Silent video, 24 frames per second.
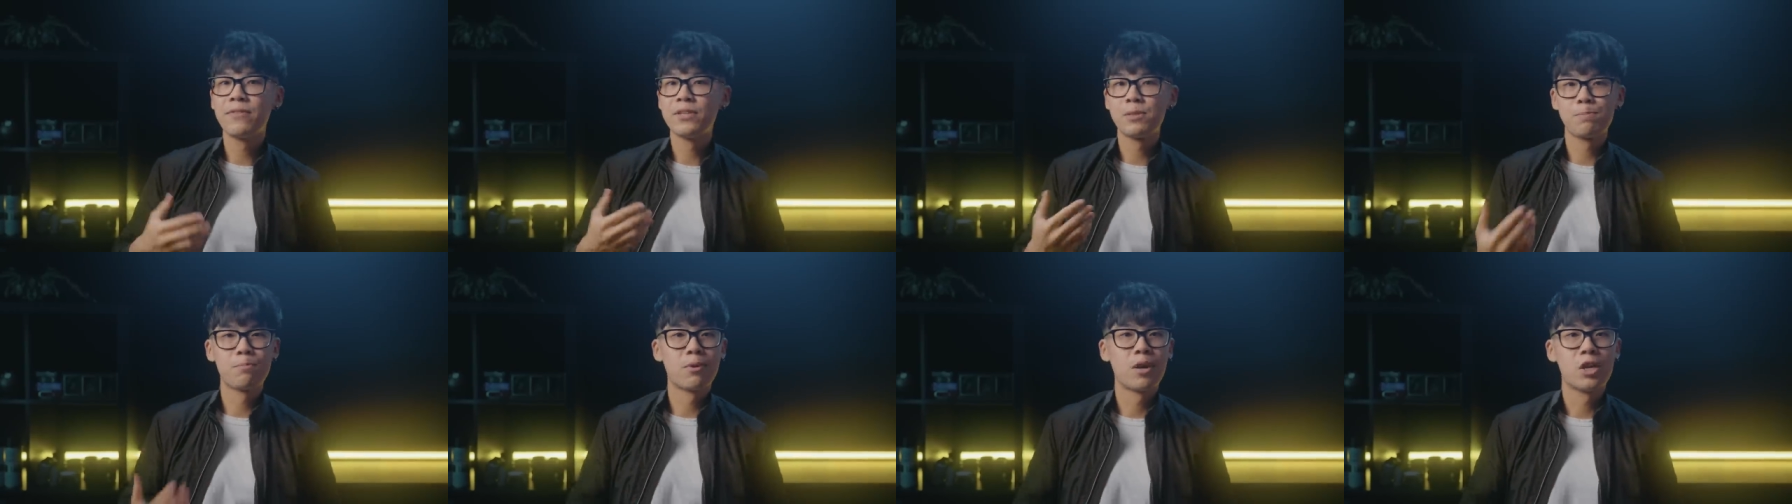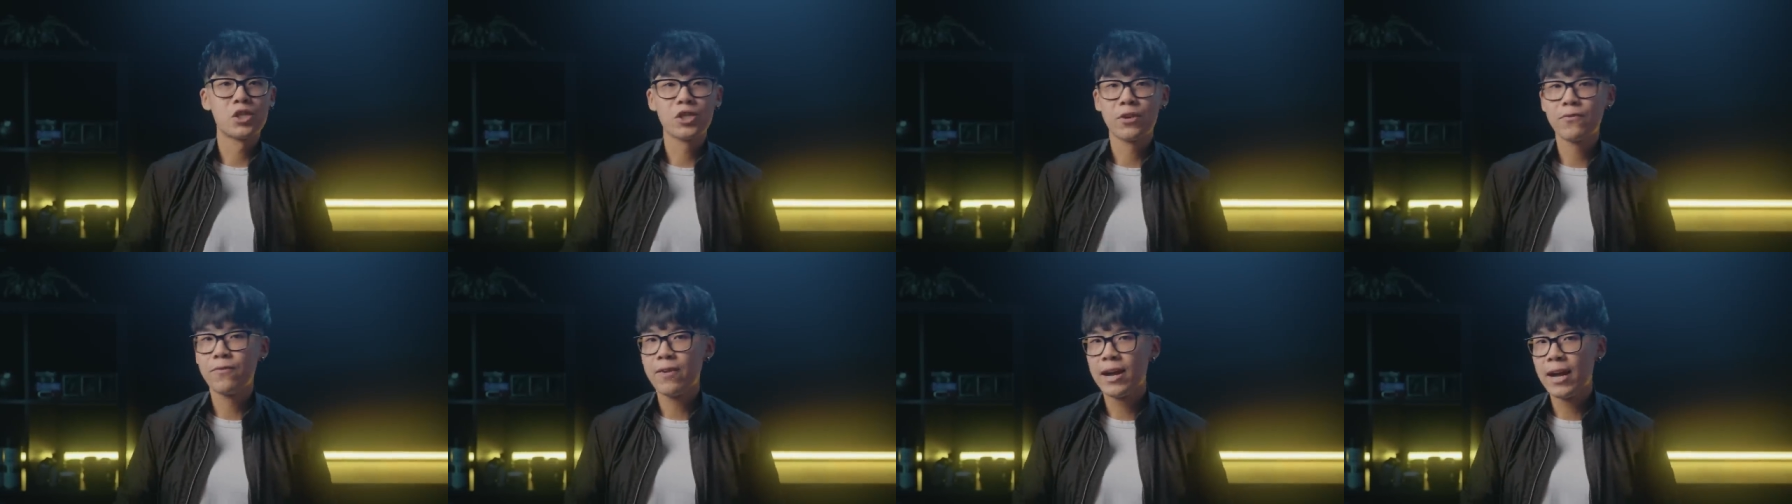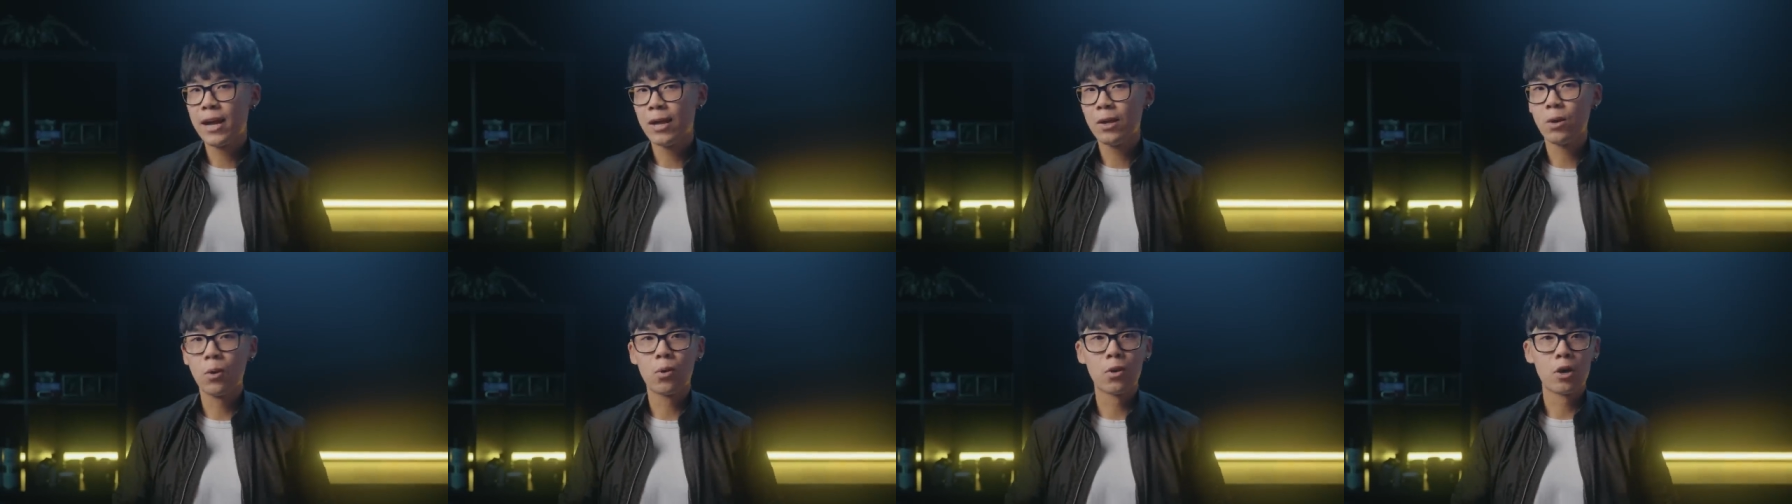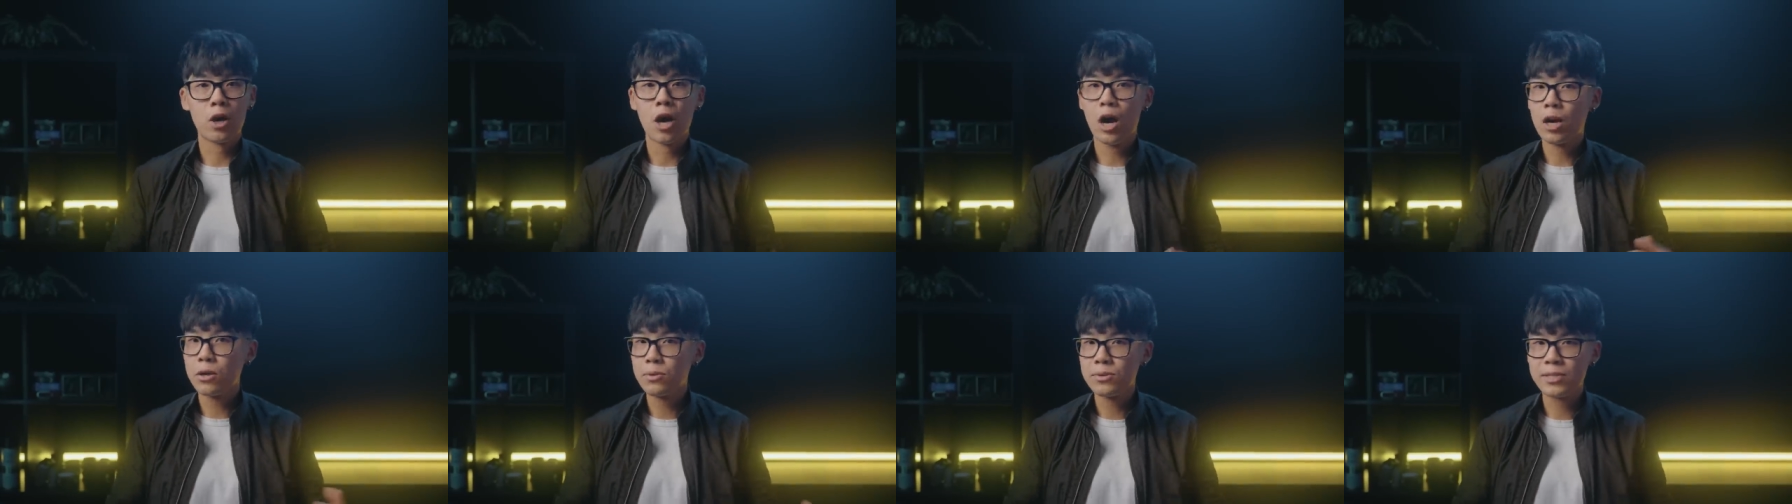of this project file or
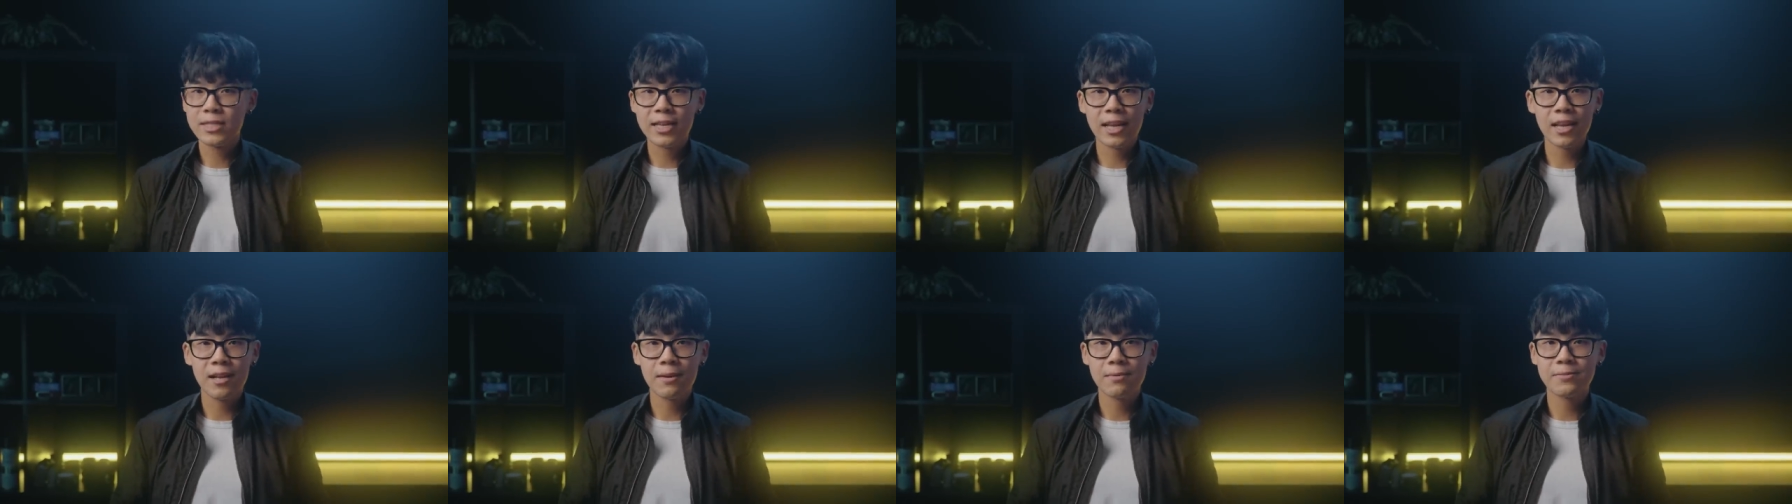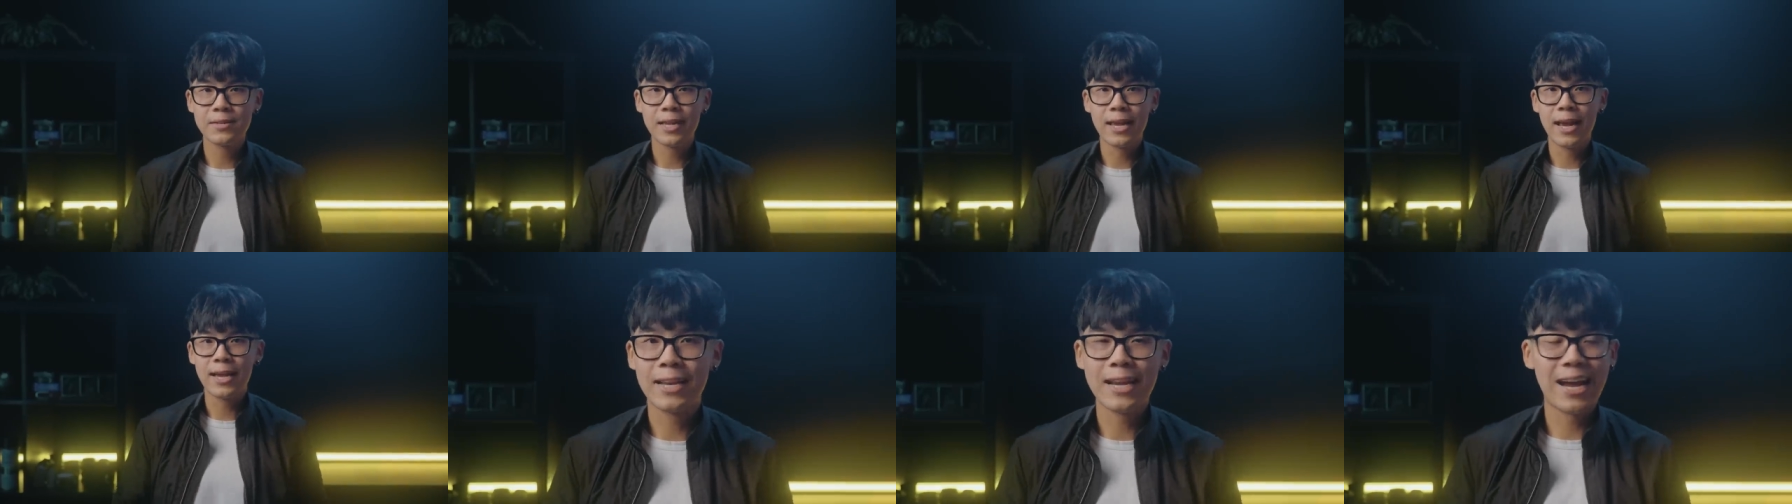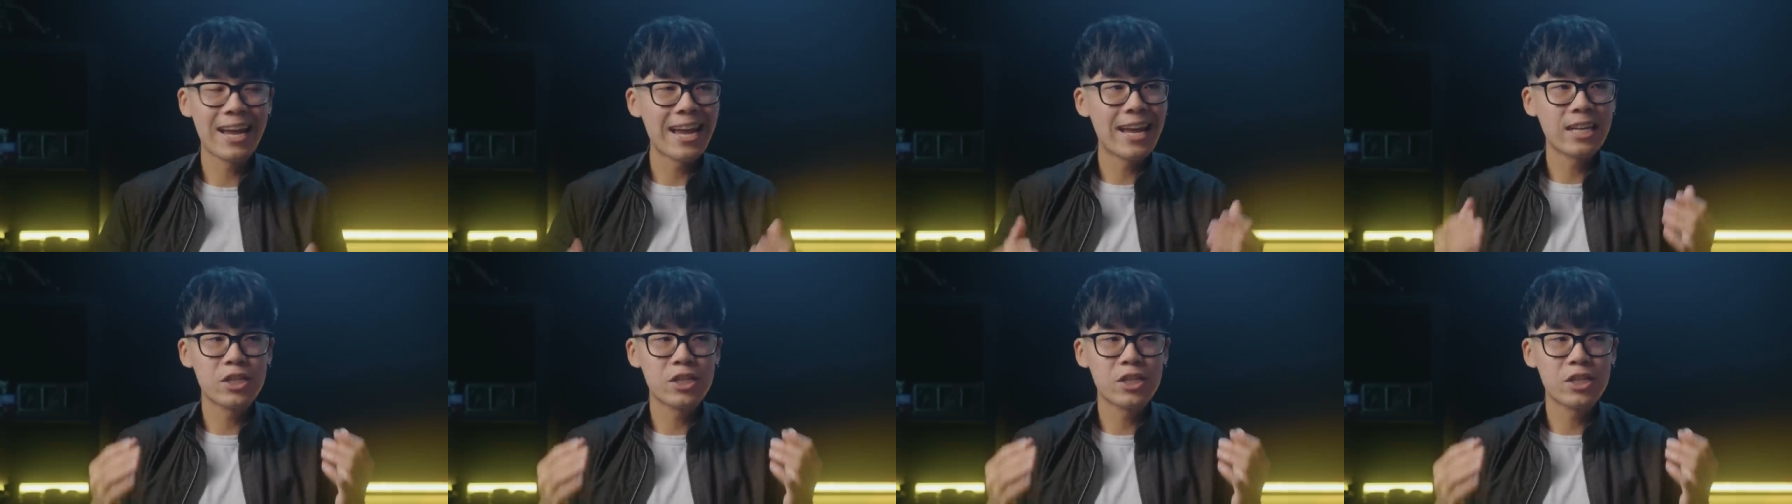autosaves, and I